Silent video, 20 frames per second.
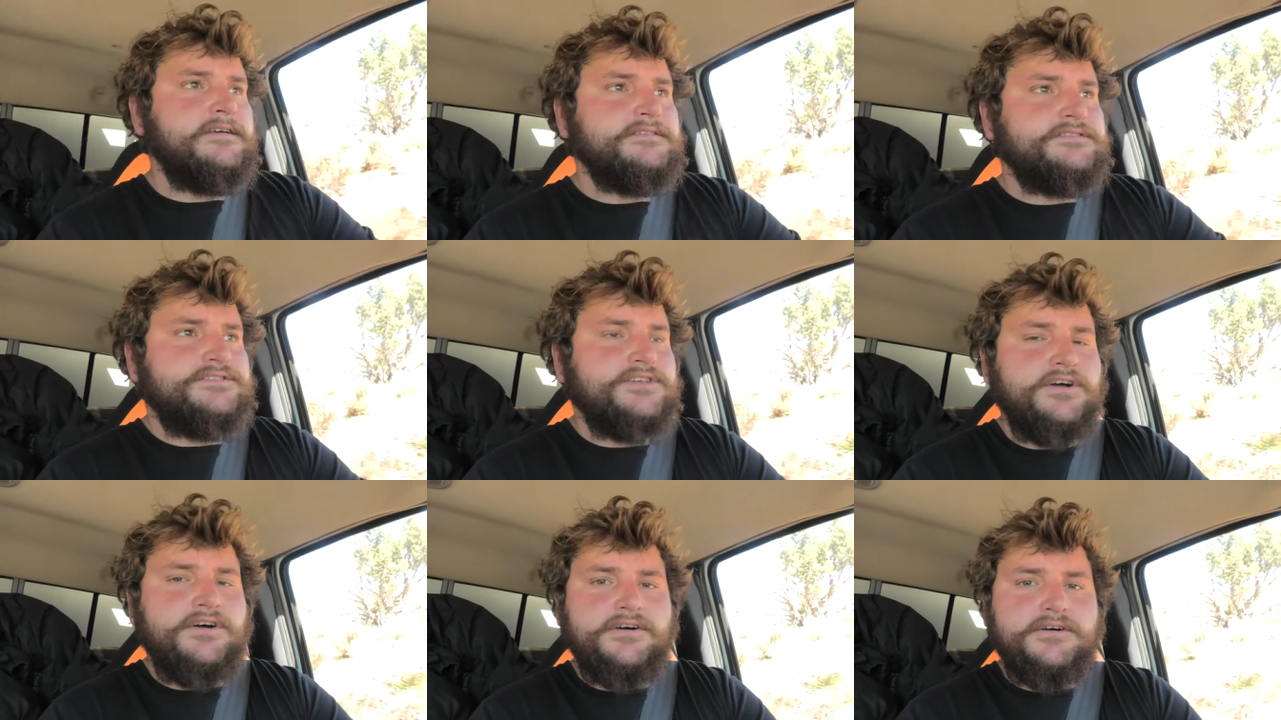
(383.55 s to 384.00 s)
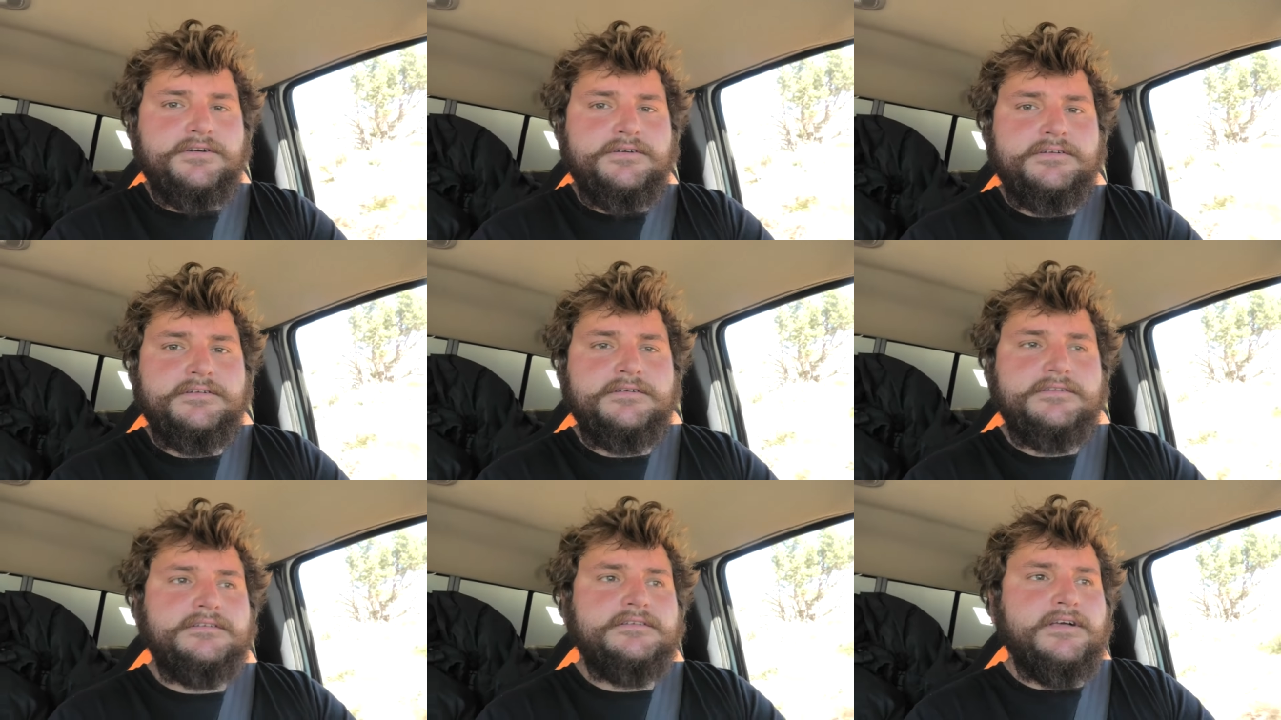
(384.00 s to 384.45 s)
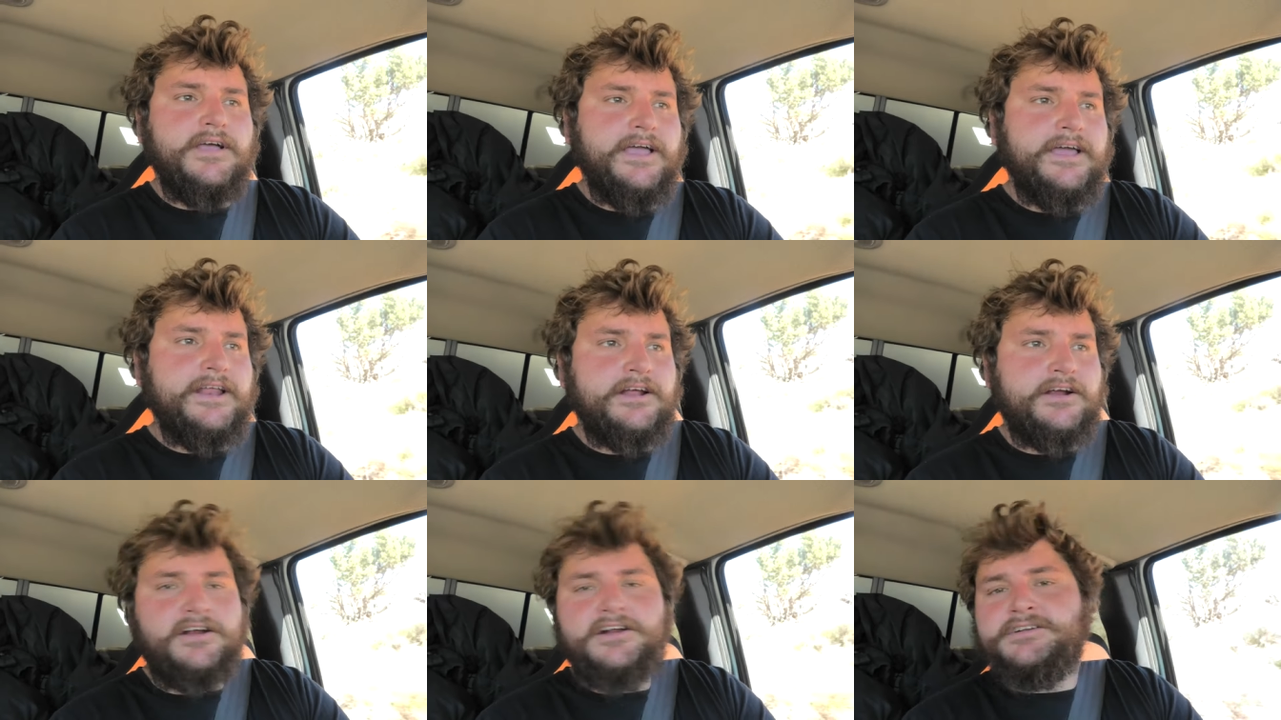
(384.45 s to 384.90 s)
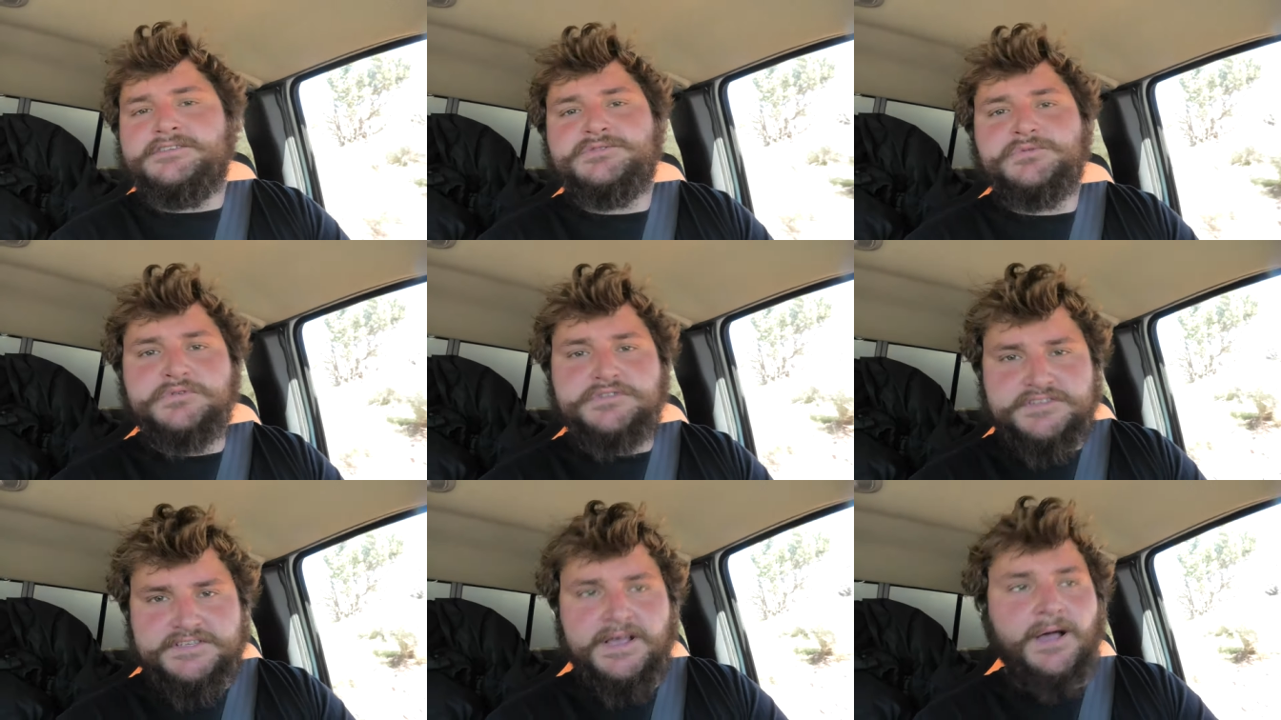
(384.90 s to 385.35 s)
So, it hurts
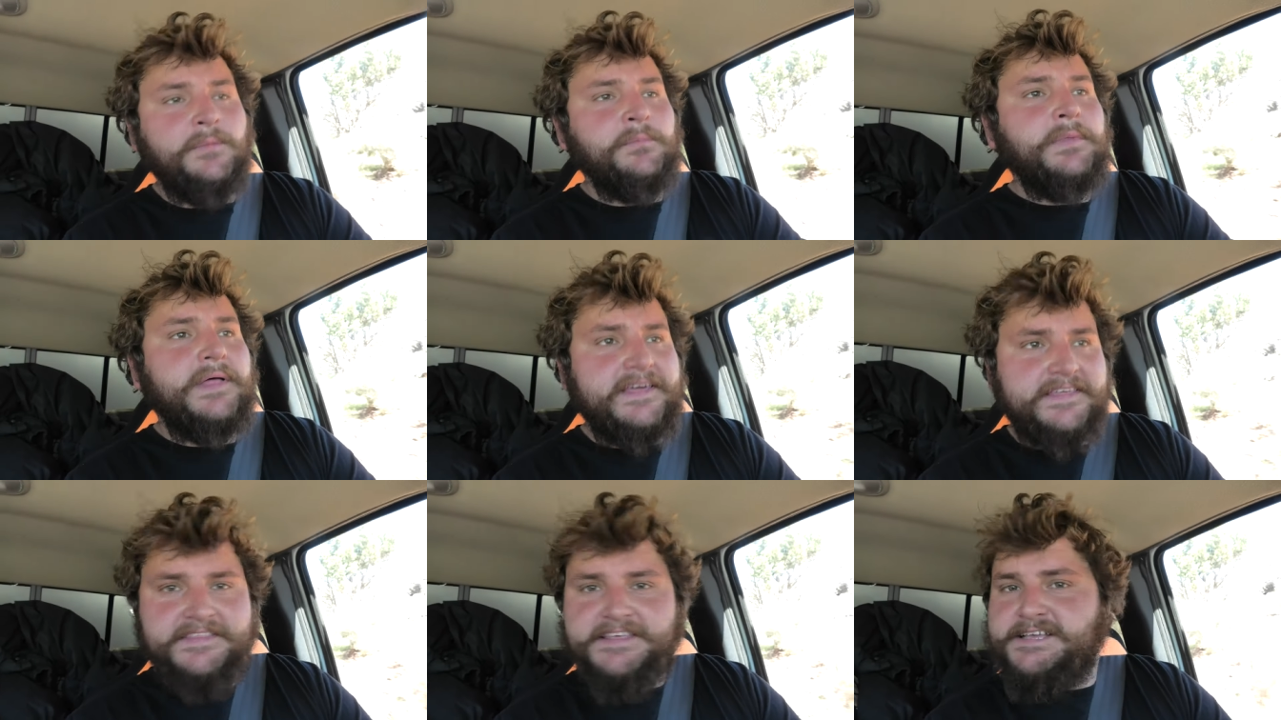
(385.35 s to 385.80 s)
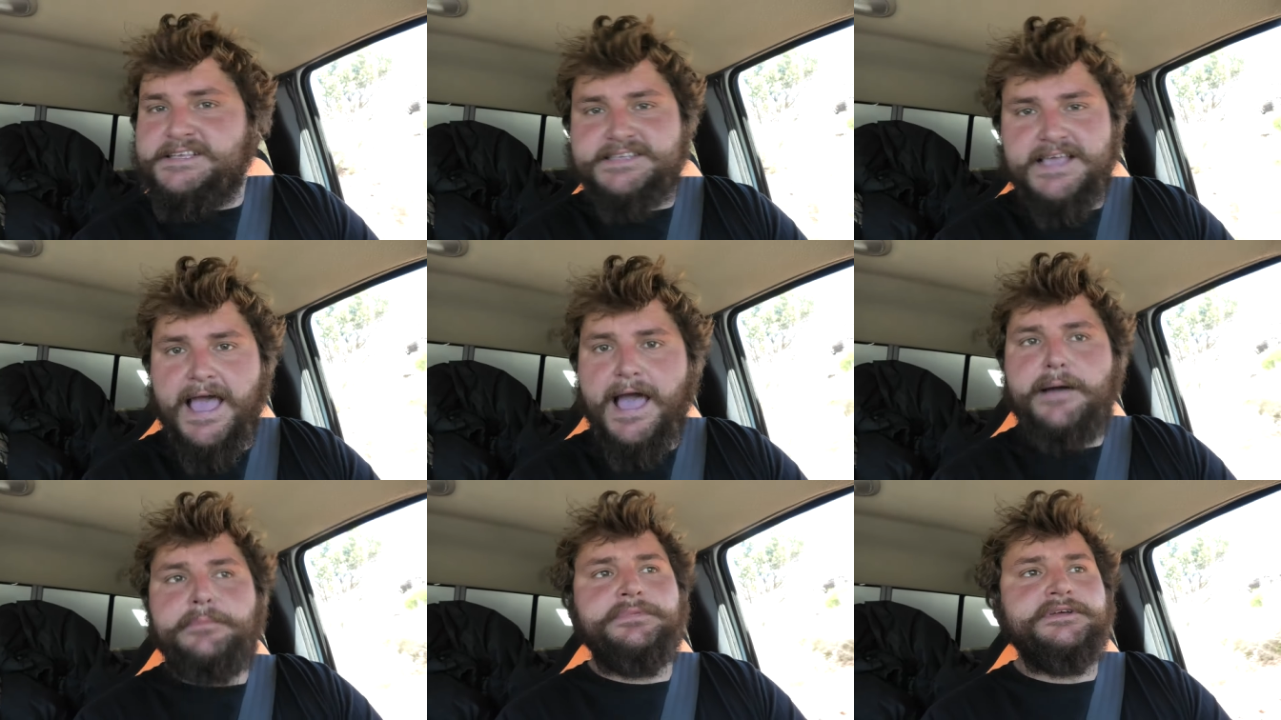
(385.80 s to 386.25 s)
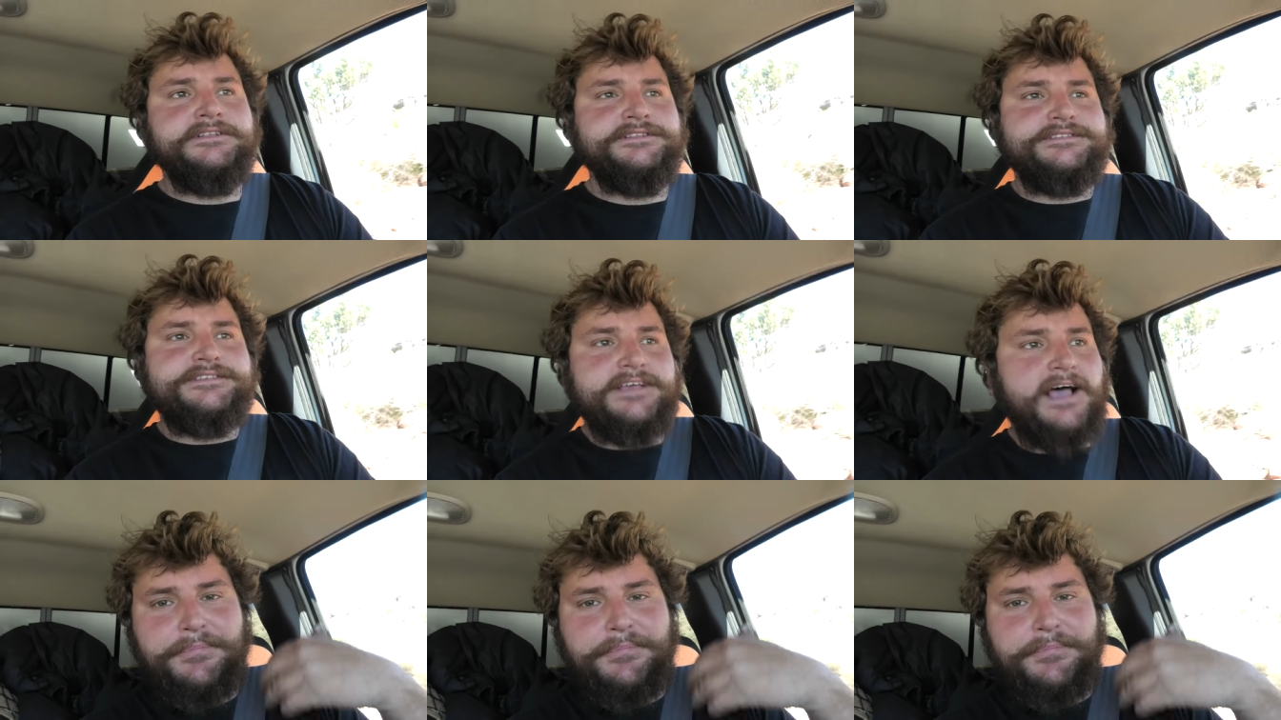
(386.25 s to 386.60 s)
when something like this happens.